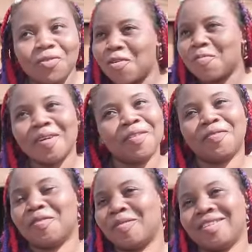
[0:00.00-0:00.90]
I don't come ready
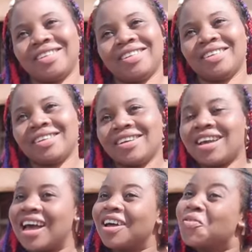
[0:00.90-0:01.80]
for money.
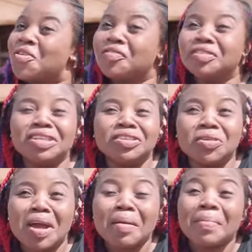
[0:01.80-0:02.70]
I don't even need
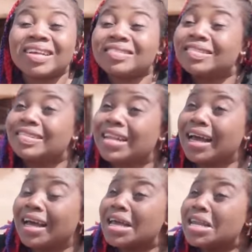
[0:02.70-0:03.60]
your help. As you see now,
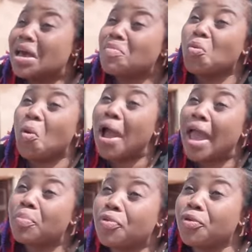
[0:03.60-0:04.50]
now you want
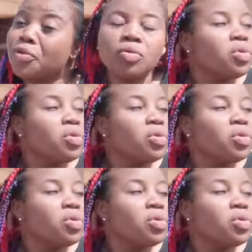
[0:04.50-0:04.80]
to help you.